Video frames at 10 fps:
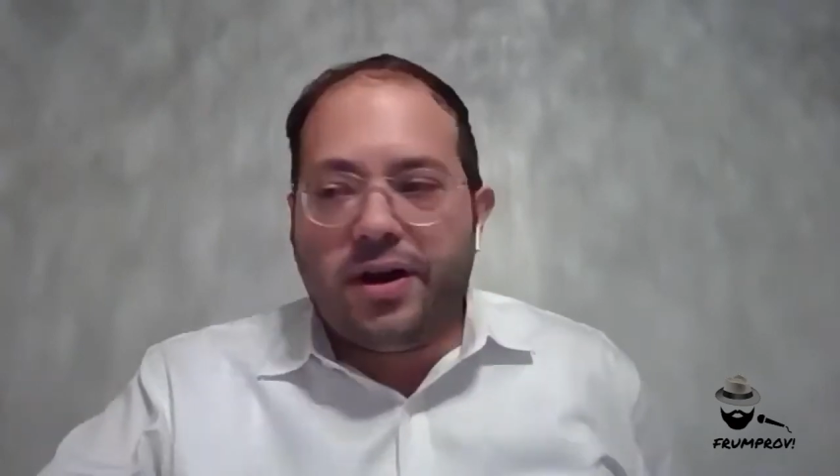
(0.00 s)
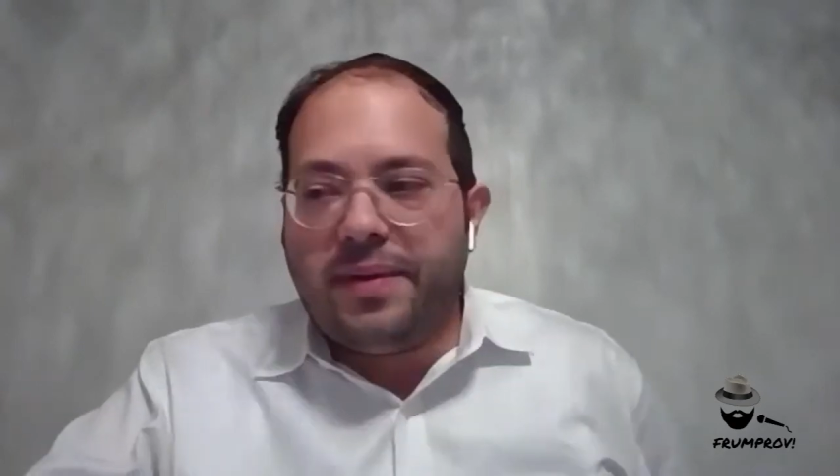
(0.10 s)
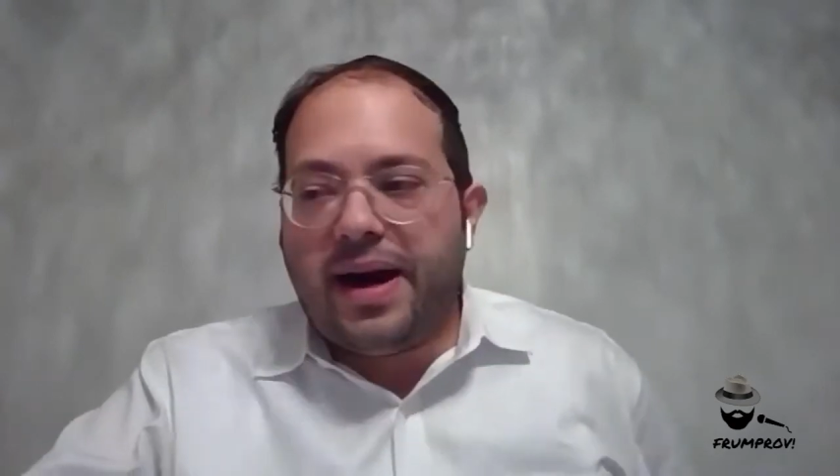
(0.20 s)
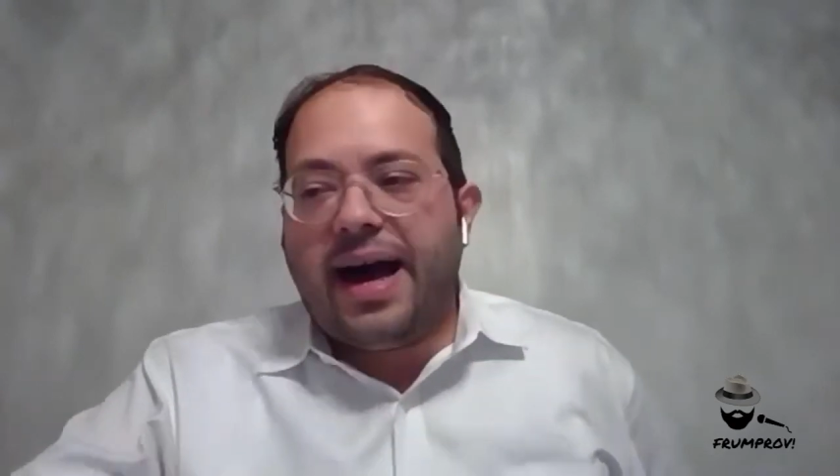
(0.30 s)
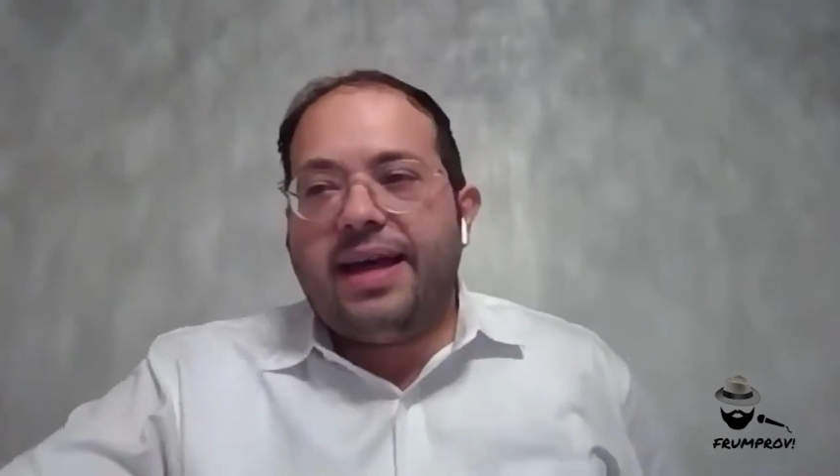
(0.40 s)

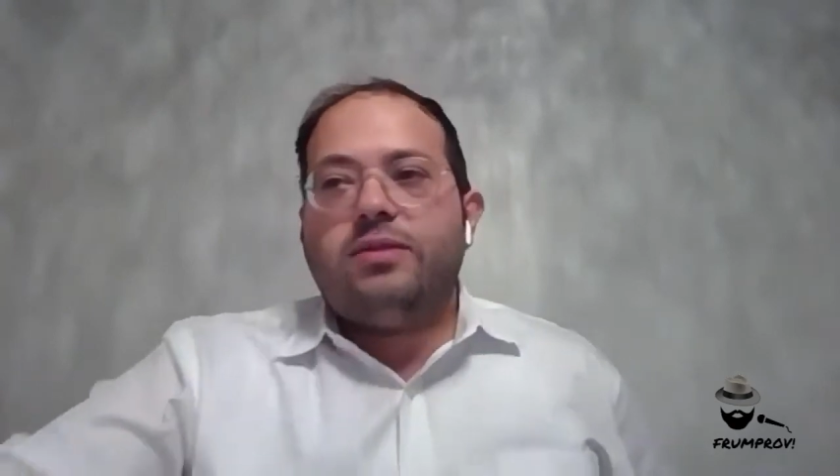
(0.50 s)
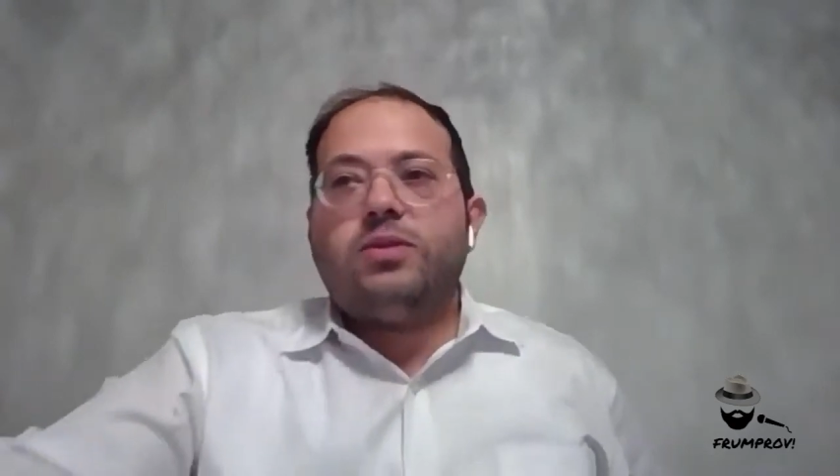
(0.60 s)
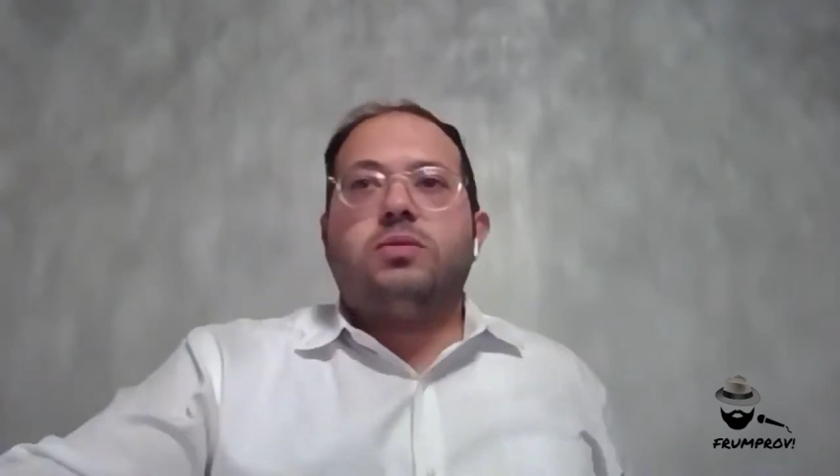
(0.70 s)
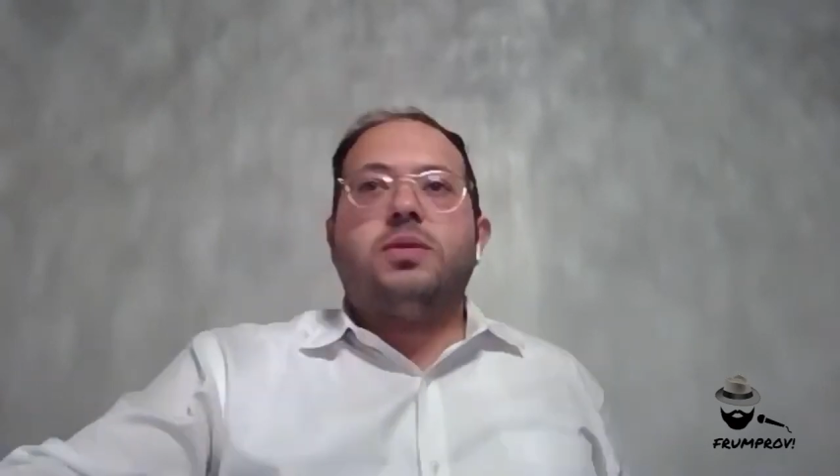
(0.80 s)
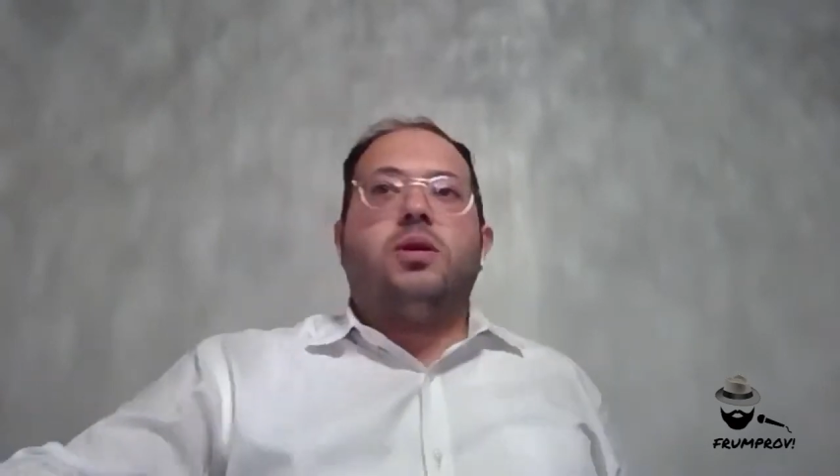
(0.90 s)
but there was a
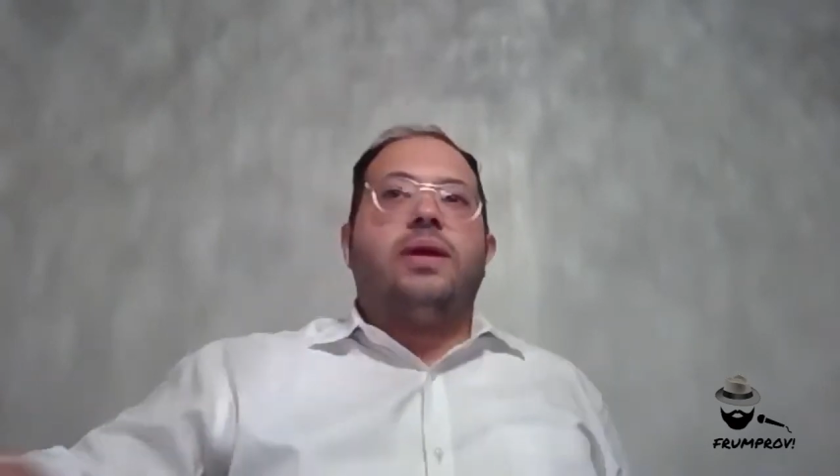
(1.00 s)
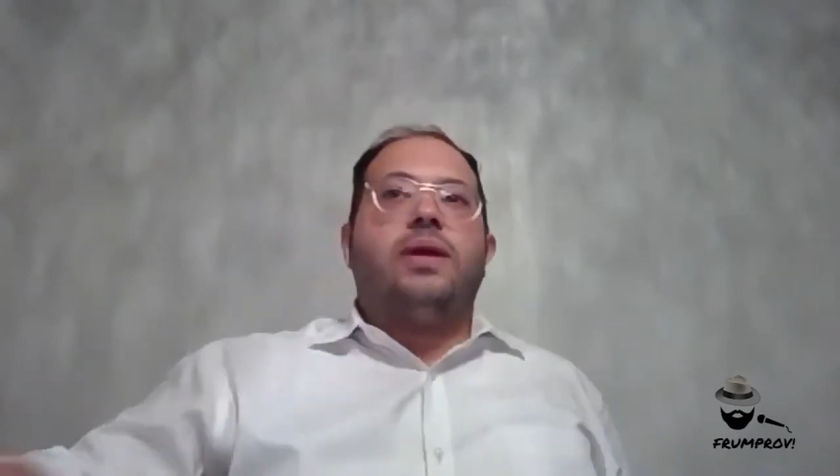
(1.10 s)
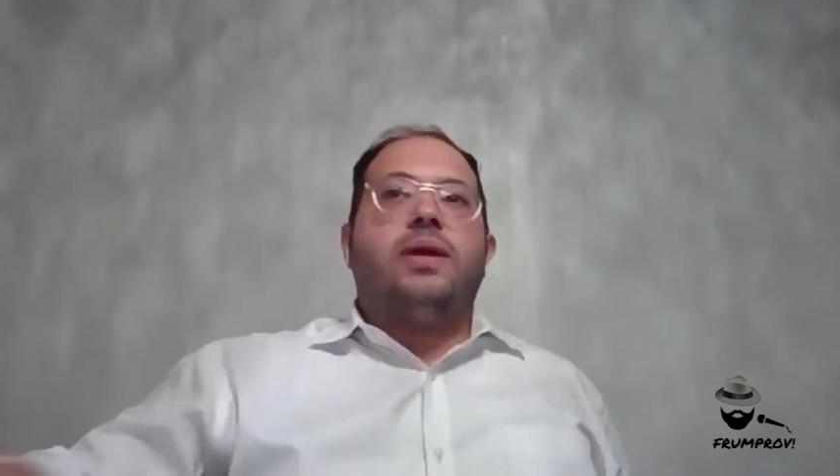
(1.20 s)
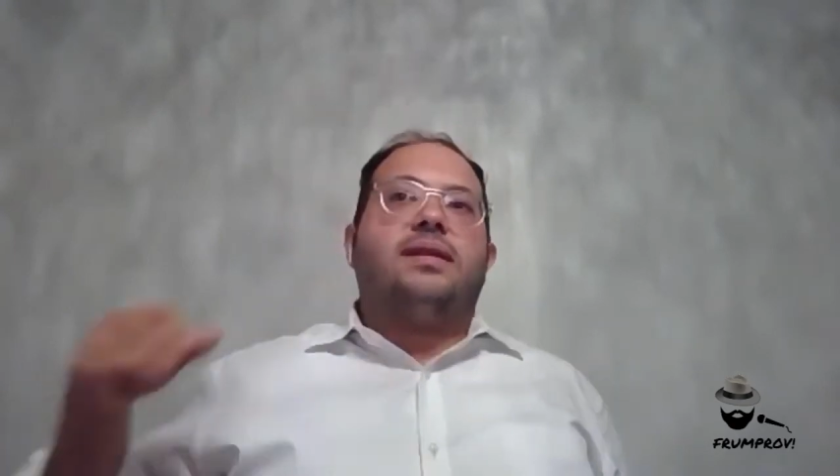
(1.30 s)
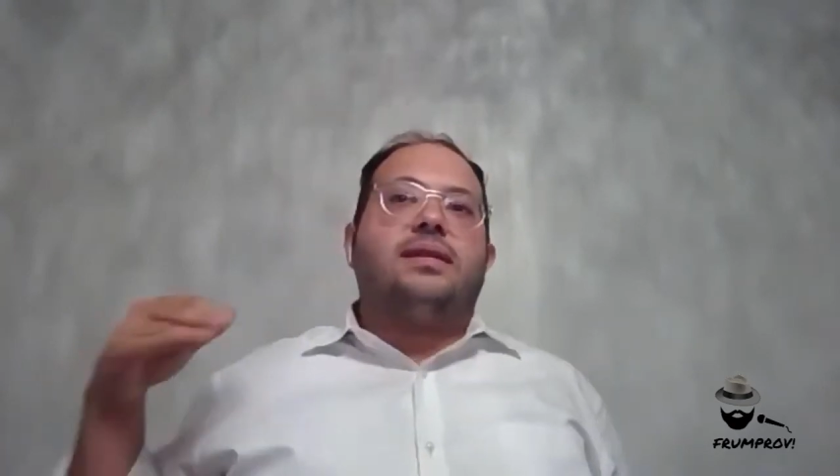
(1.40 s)
rumor going
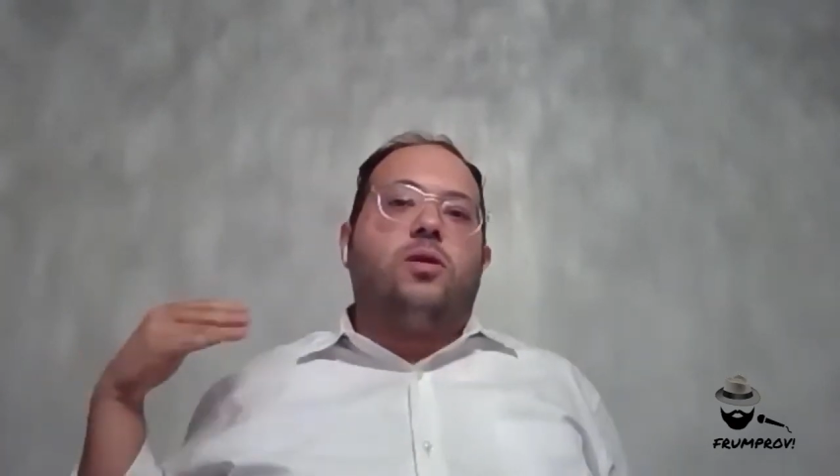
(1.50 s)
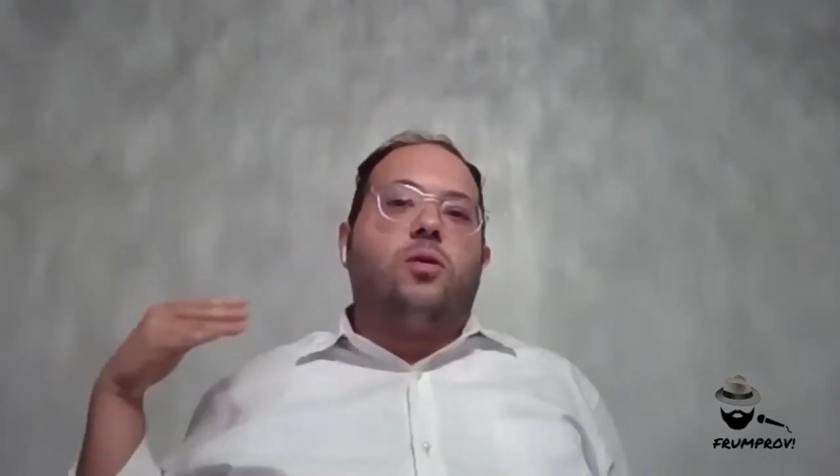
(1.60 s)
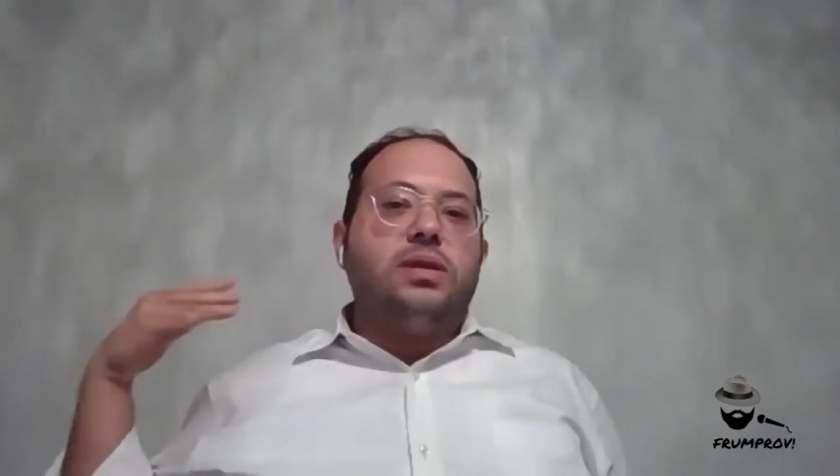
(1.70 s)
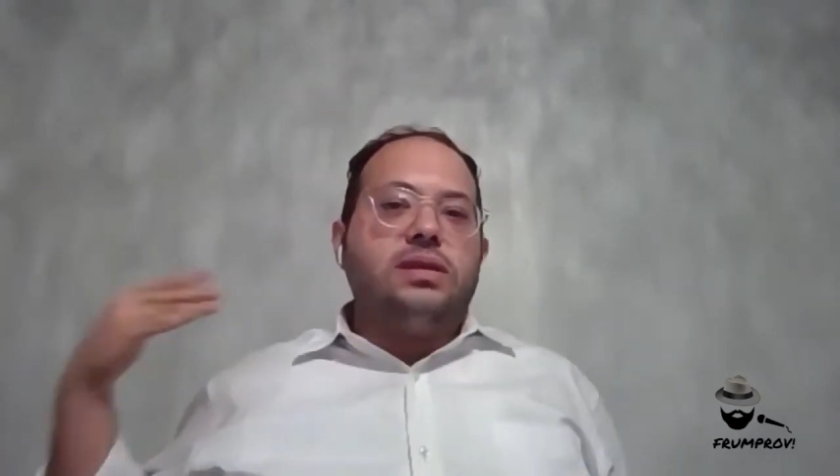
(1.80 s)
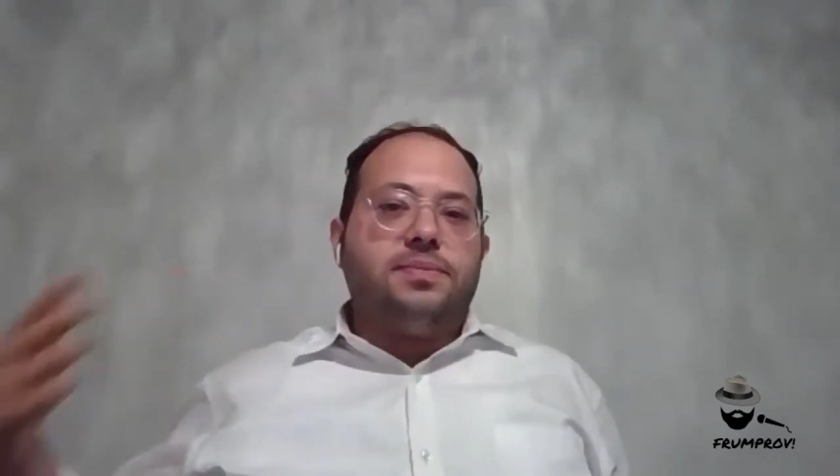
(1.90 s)
around that
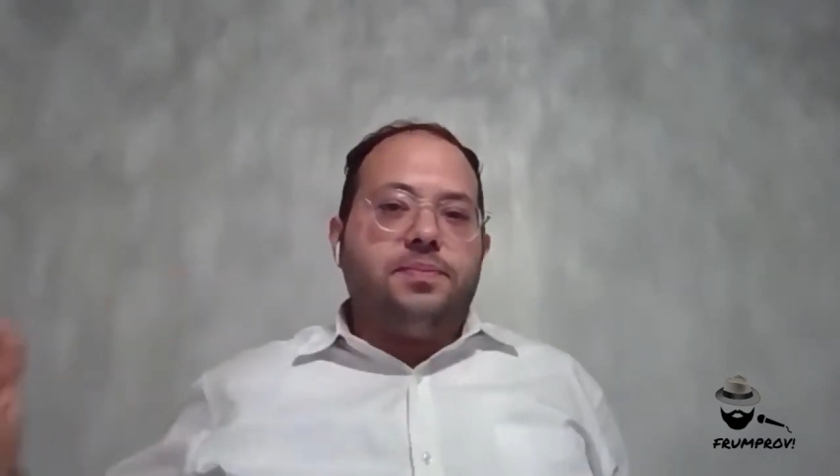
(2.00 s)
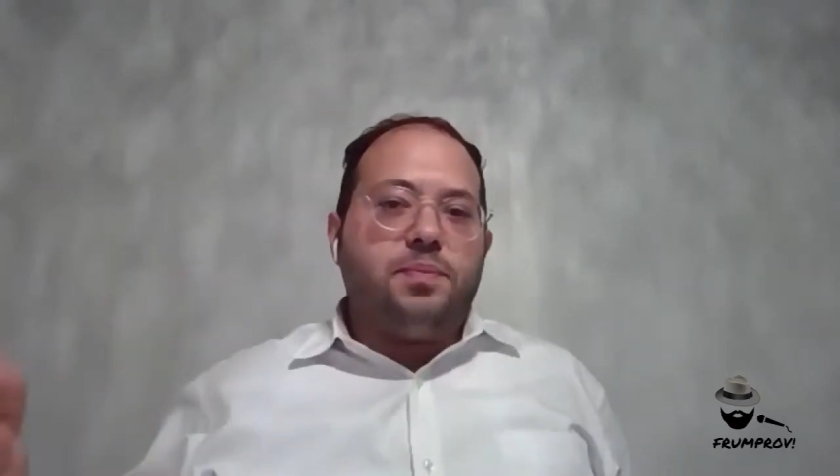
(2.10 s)
all these